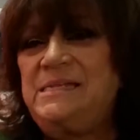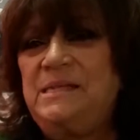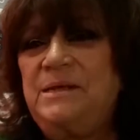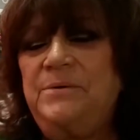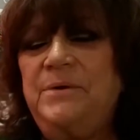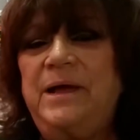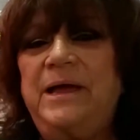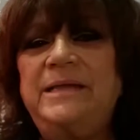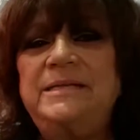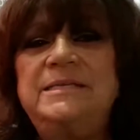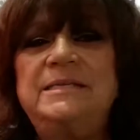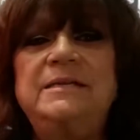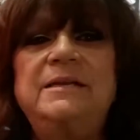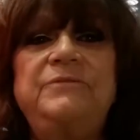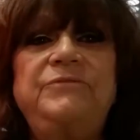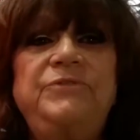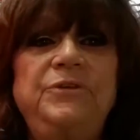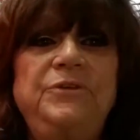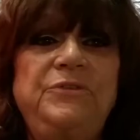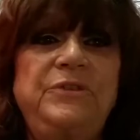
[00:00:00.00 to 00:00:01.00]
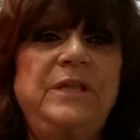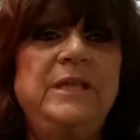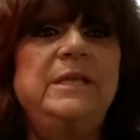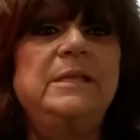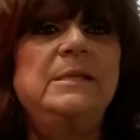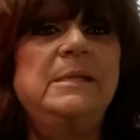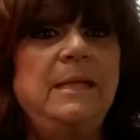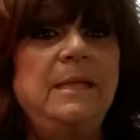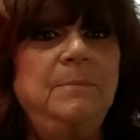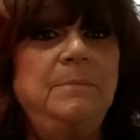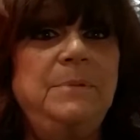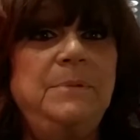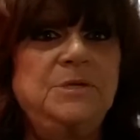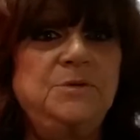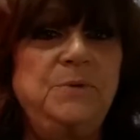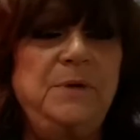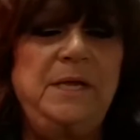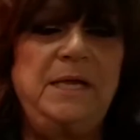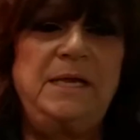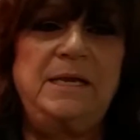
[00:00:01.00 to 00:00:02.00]
so I did a few things in
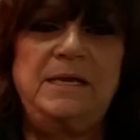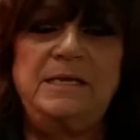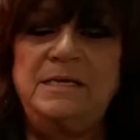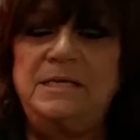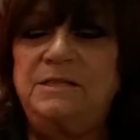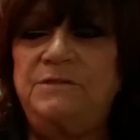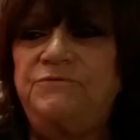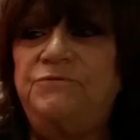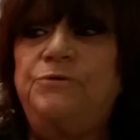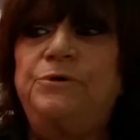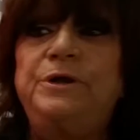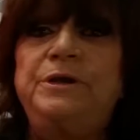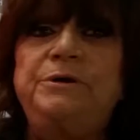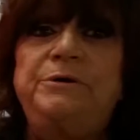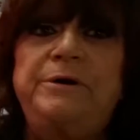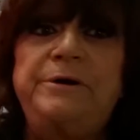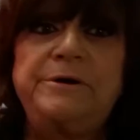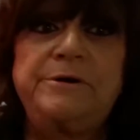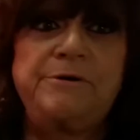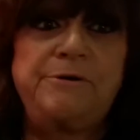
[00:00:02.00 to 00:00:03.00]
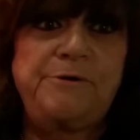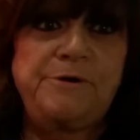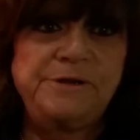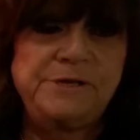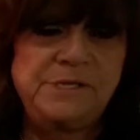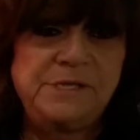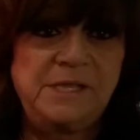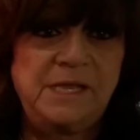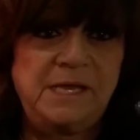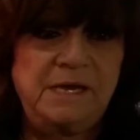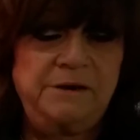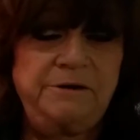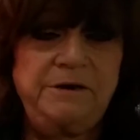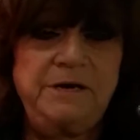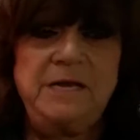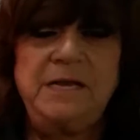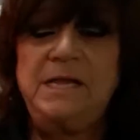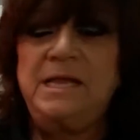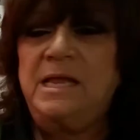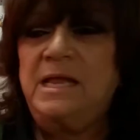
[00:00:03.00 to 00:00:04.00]
between. I did the 4-year art course
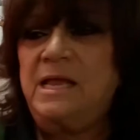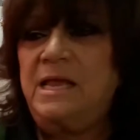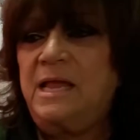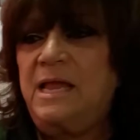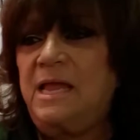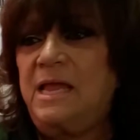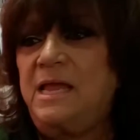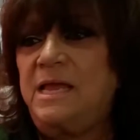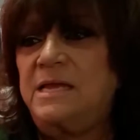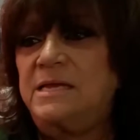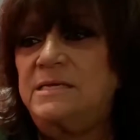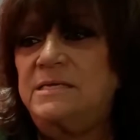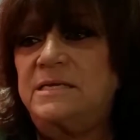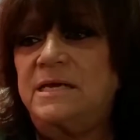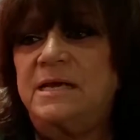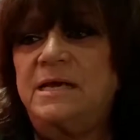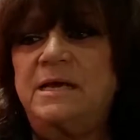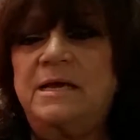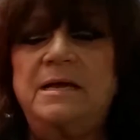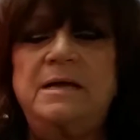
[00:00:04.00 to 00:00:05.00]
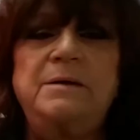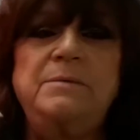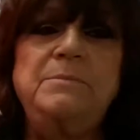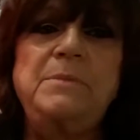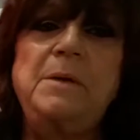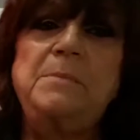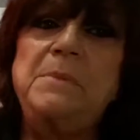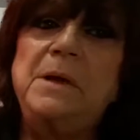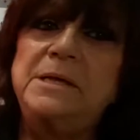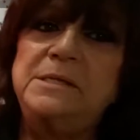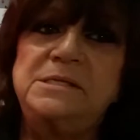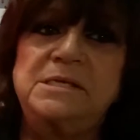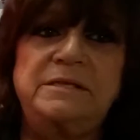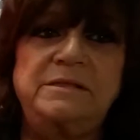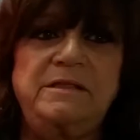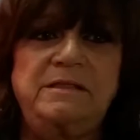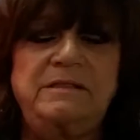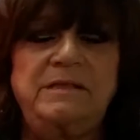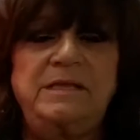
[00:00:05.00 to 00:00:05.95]
there. And amongst other